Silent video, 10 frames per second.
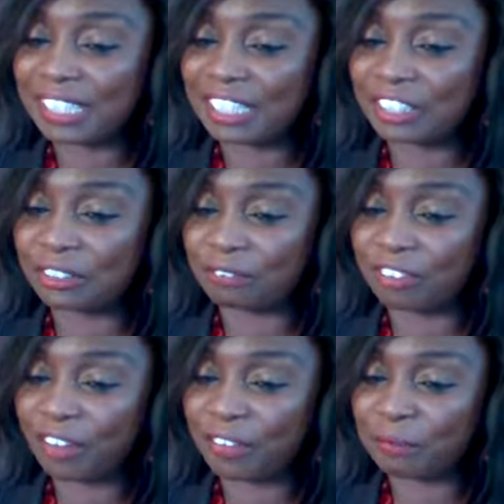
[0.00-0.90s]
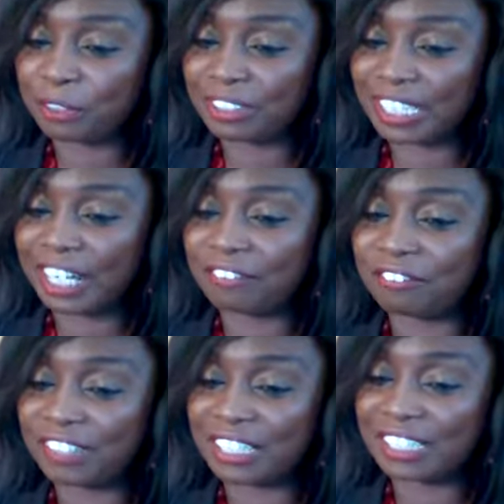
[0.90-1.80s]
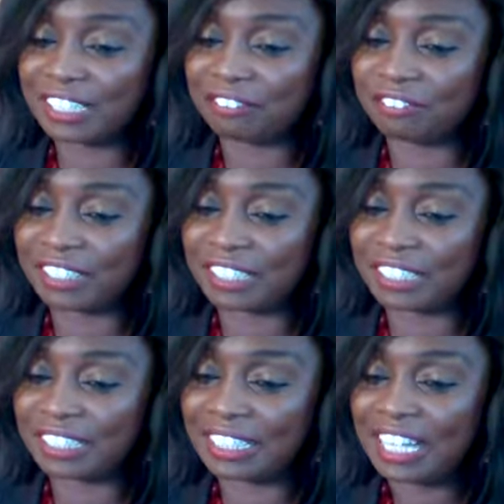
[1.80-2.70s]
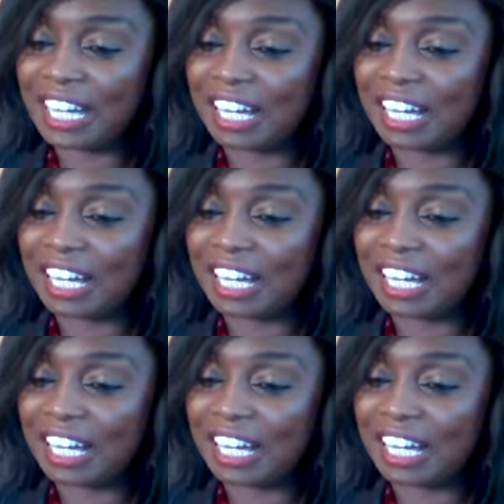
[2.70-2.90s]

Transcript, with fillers: Thank you very much. I really, really,